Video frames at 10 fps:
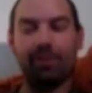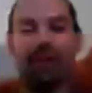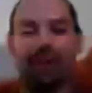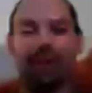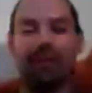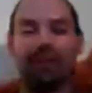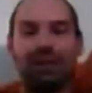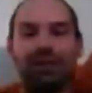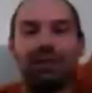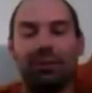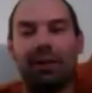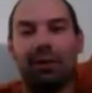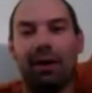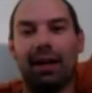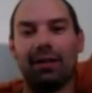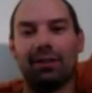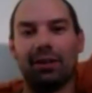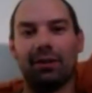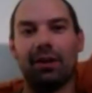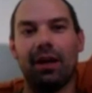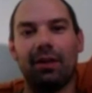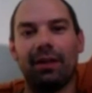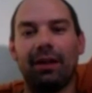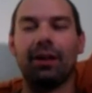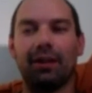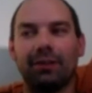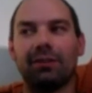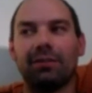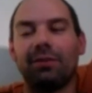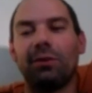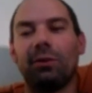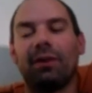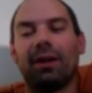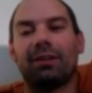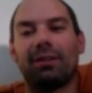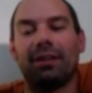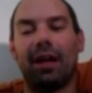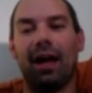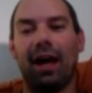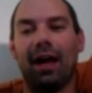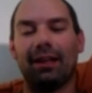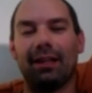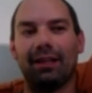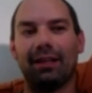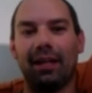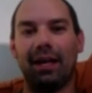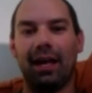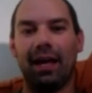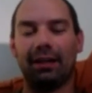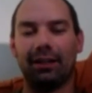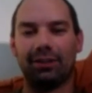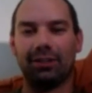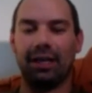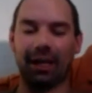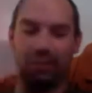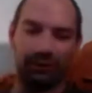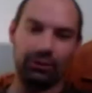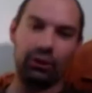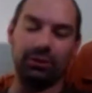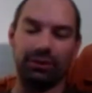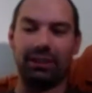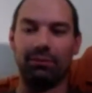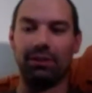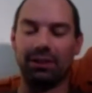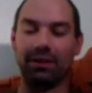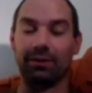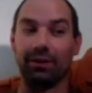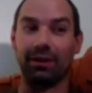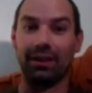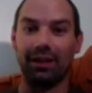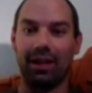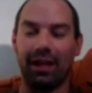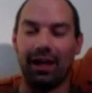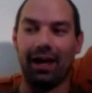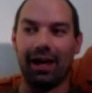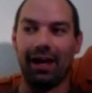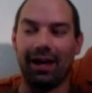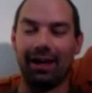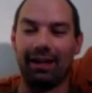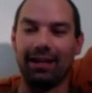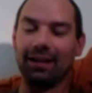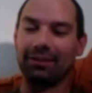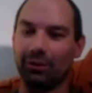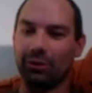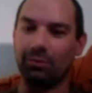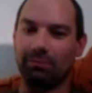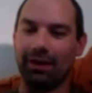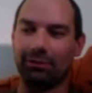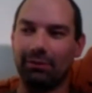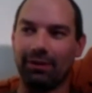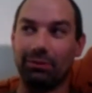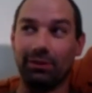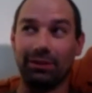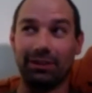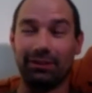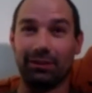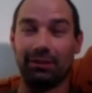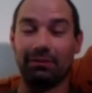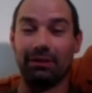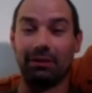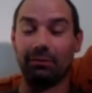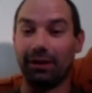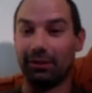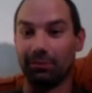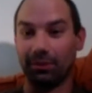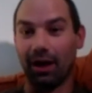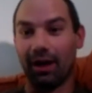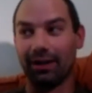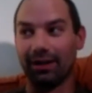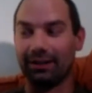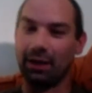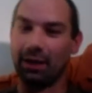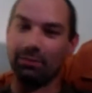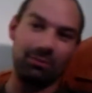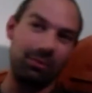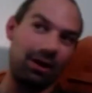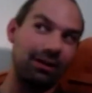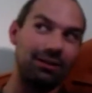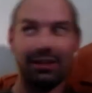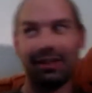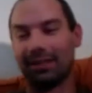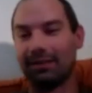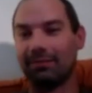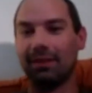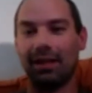I'm the senior community manager. There's a few of us, and I lead English and kind of the global team in general. And yeah, so my responsibilities are running the blog and helping with policy and